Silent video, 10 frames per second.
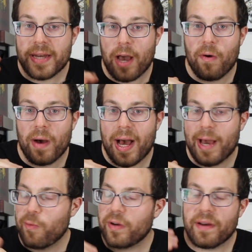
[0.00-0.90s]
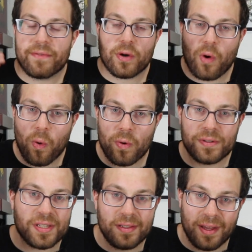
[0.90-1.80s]
Now, I would of
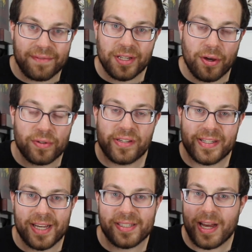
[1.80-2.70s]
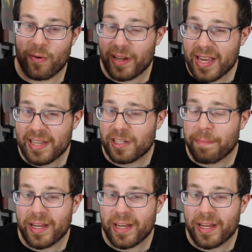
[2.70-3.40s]
course love to go to Dice Tower East,